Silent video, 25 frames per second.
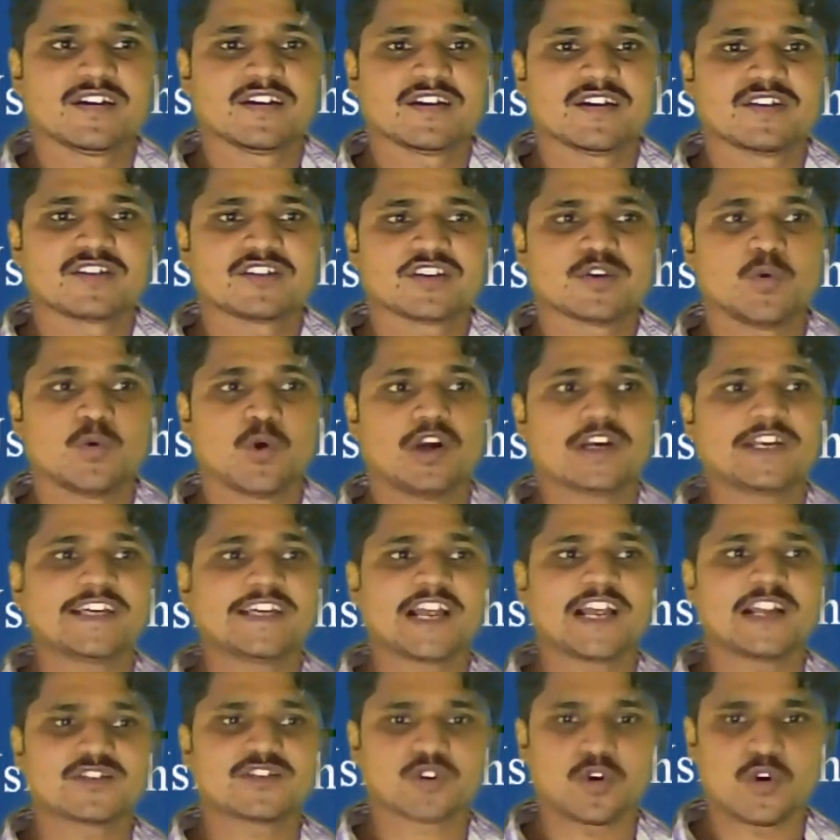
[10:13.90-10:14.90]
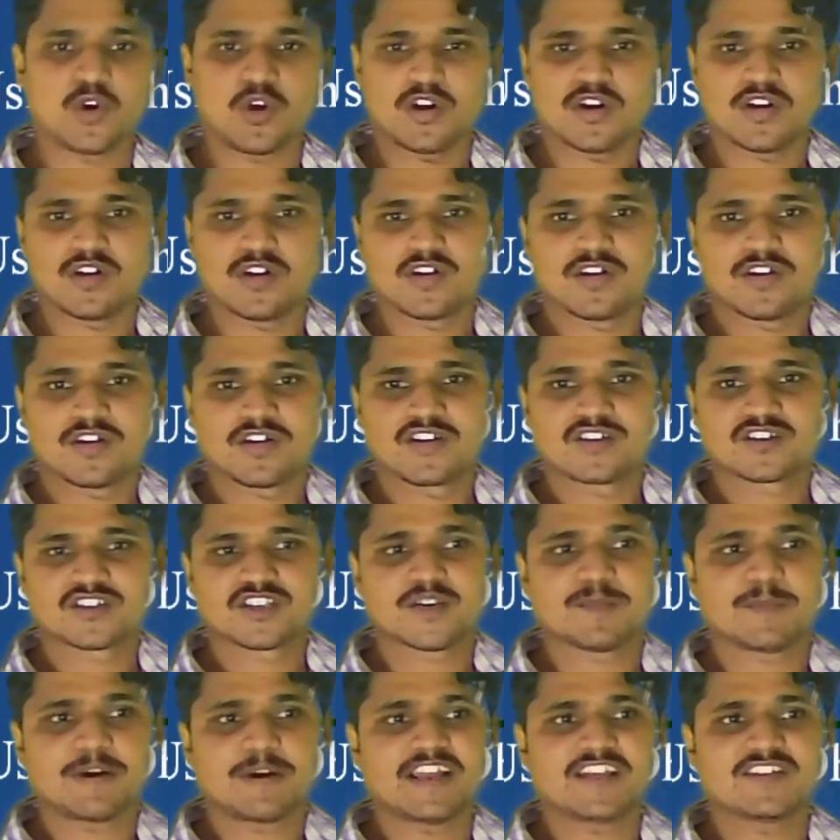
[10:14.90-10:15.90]
See voltage also,
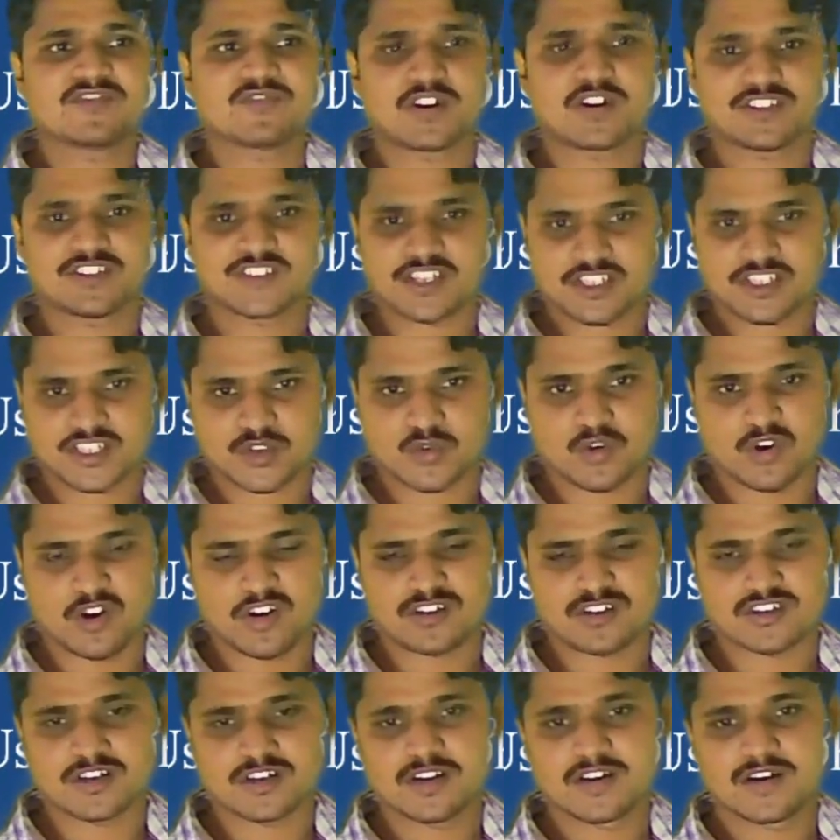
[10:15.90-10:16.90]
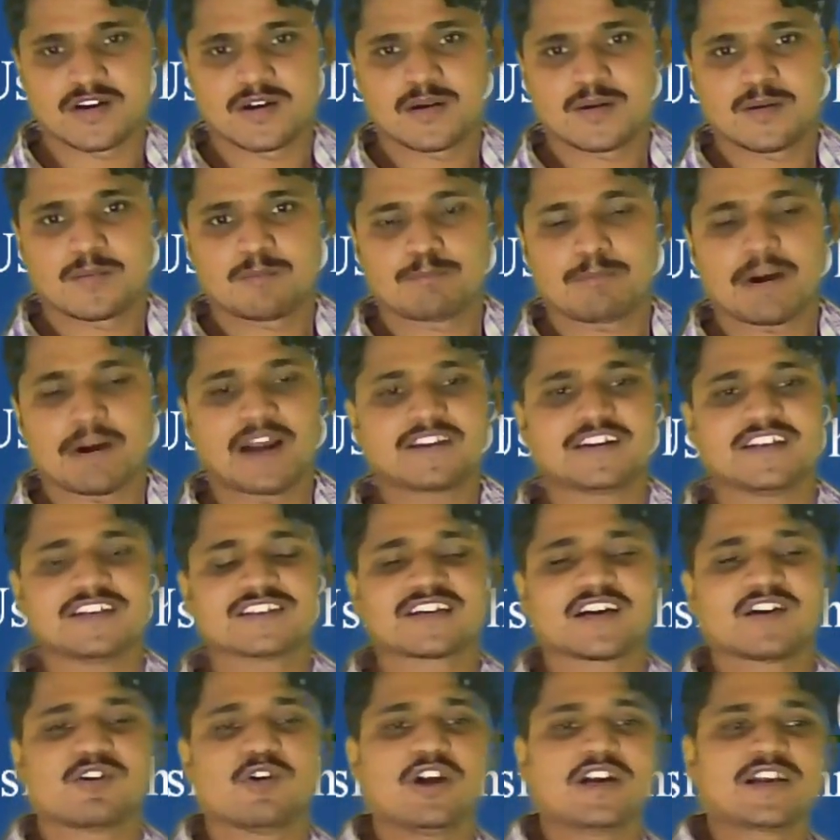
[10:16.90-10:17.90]
see minus 160 volts, but this
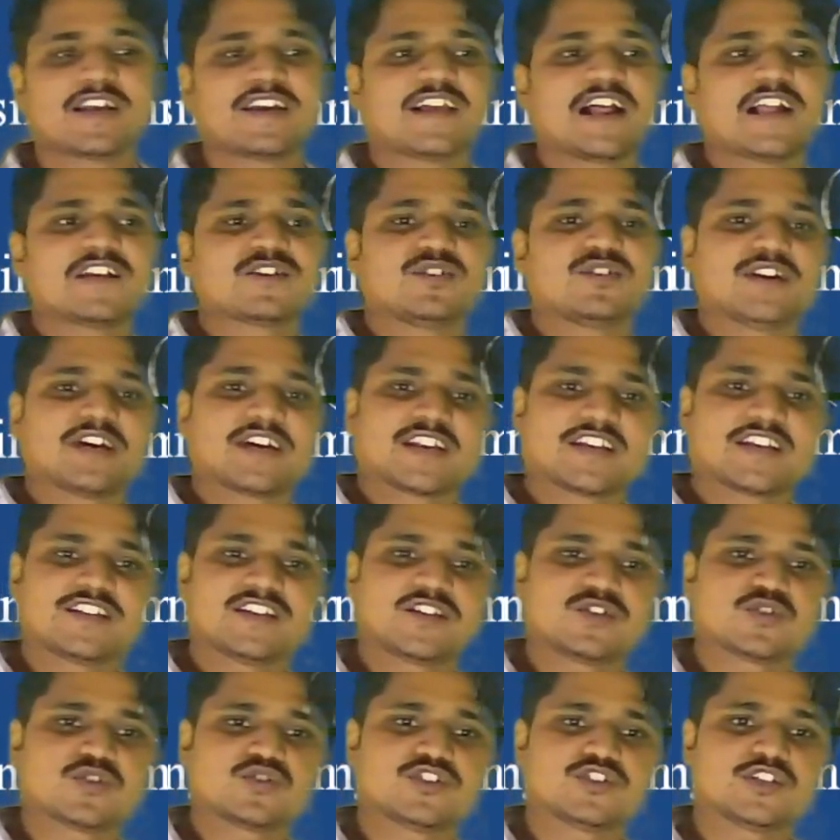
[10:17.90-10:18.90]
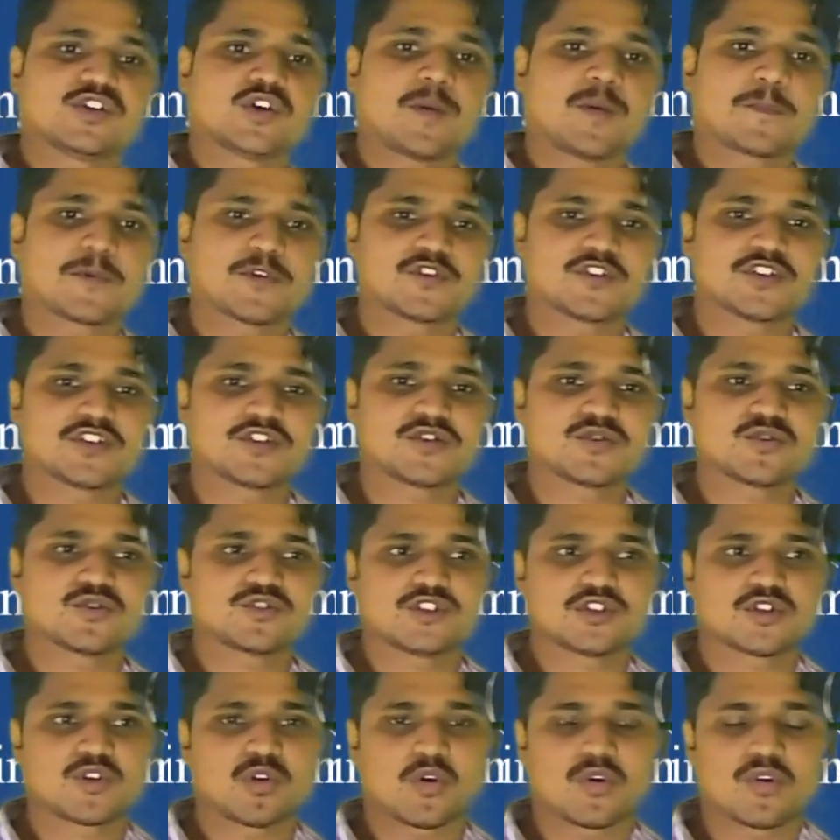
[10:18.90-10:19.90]
voltage also decreasing to 0, approaching to
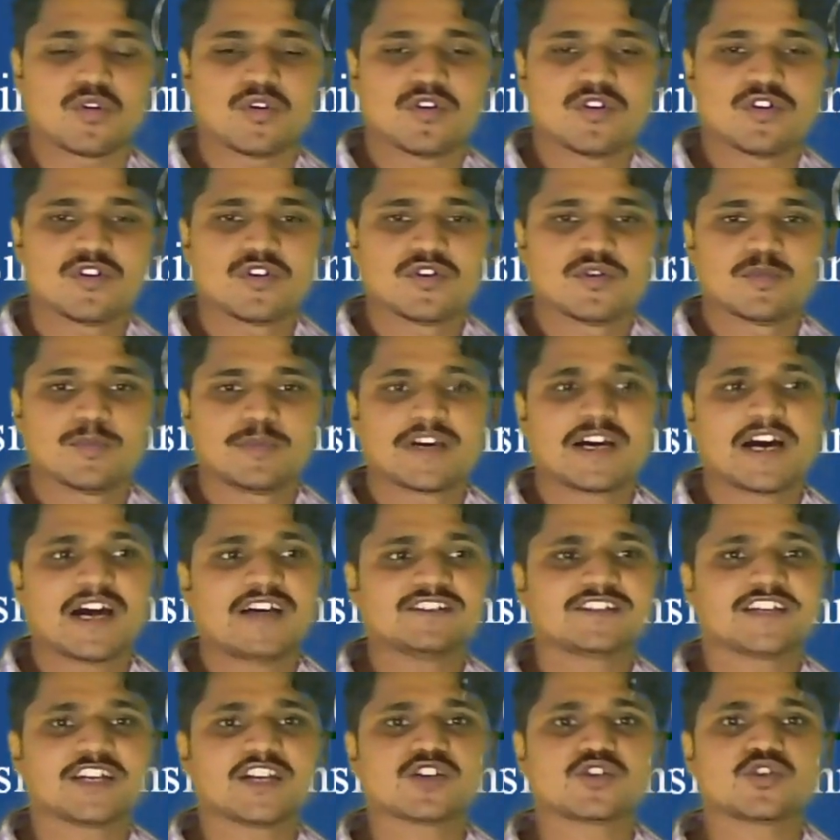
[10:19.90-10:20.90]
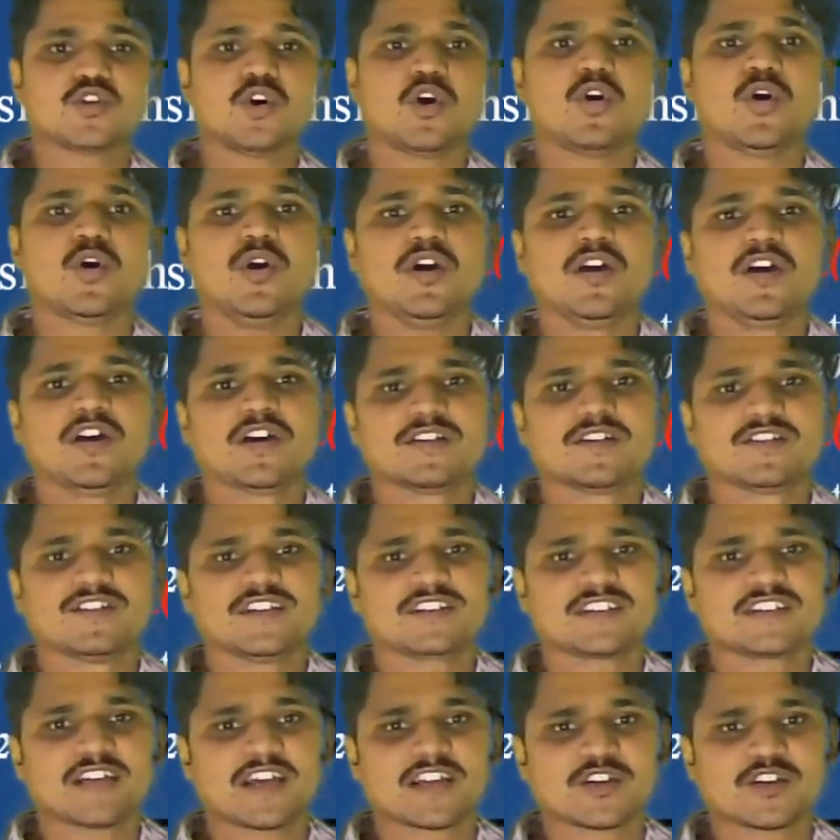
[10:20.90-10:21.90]
0, because there is no,
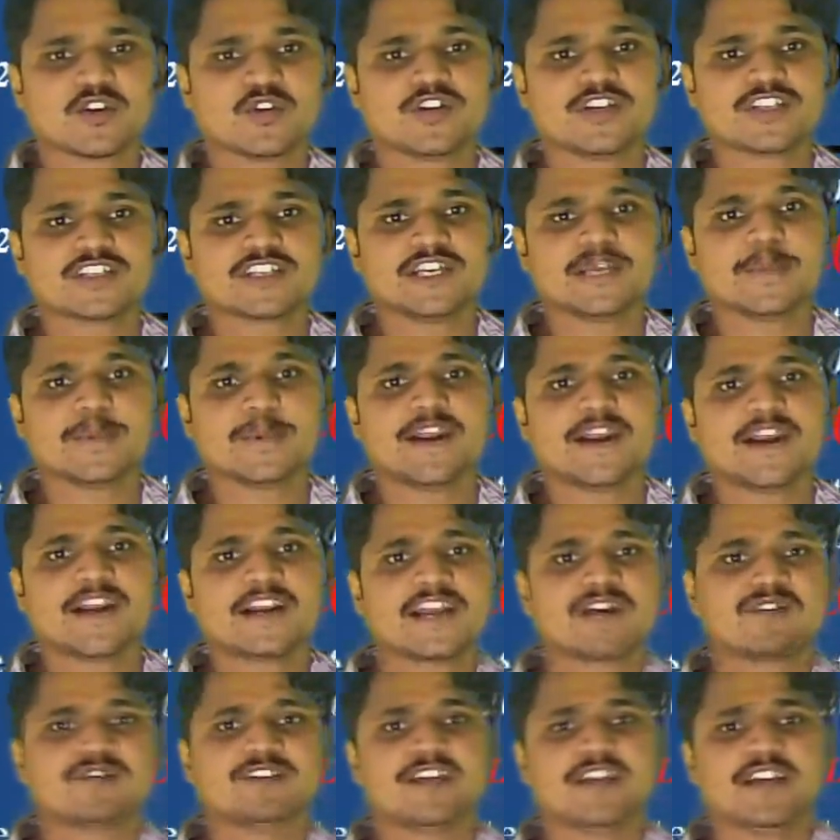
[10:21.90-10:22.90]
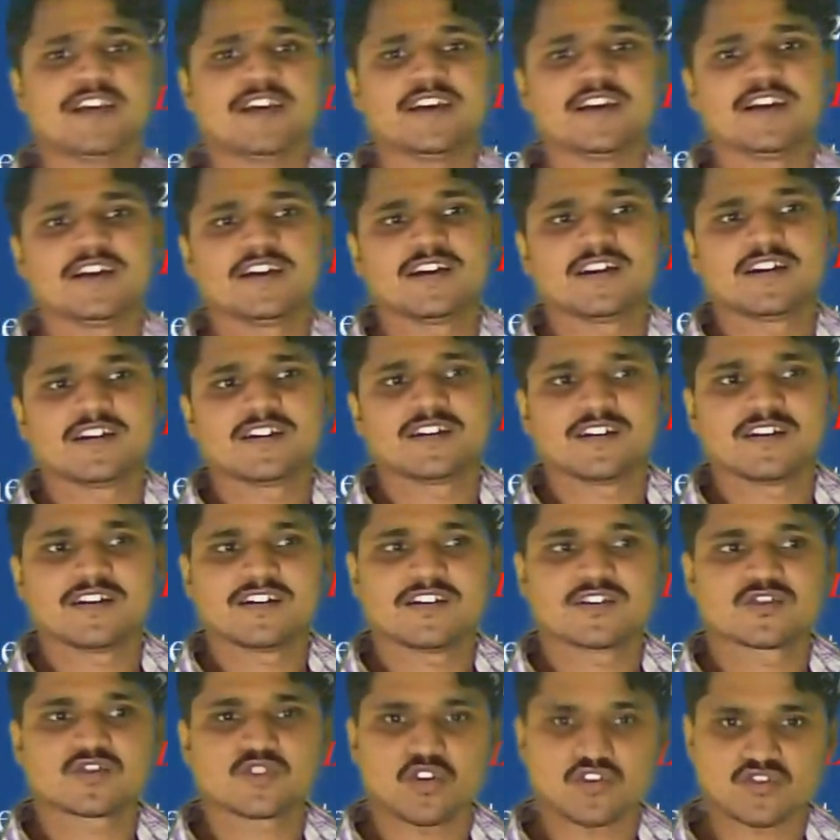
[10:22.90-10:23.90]
this circuit is independent of the
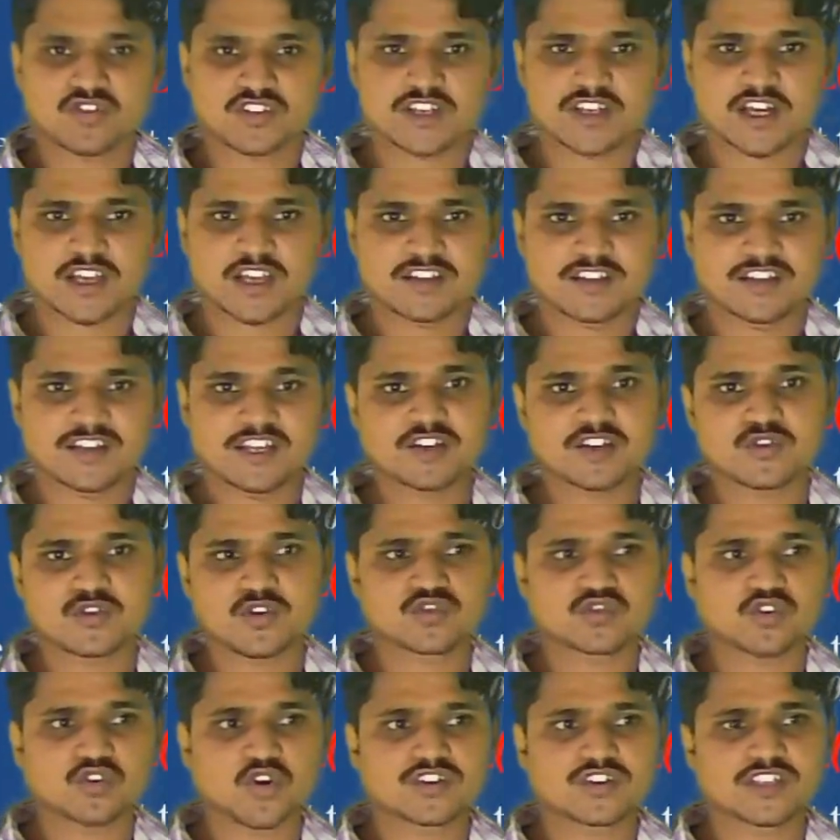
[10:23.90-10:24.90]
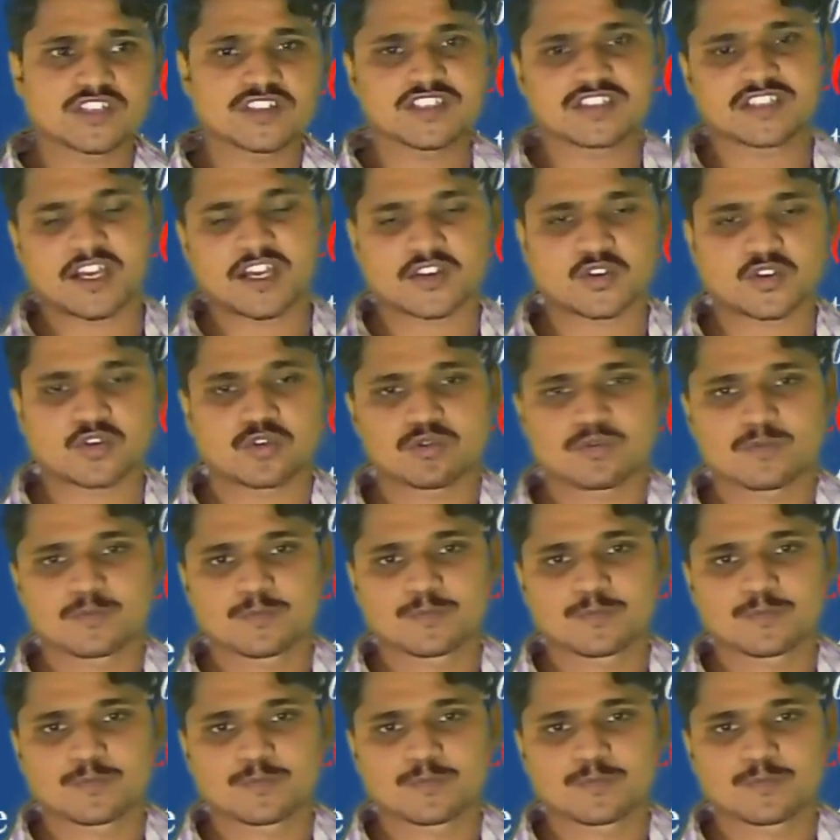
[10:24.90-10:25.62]
source here, there is no source in the circuit,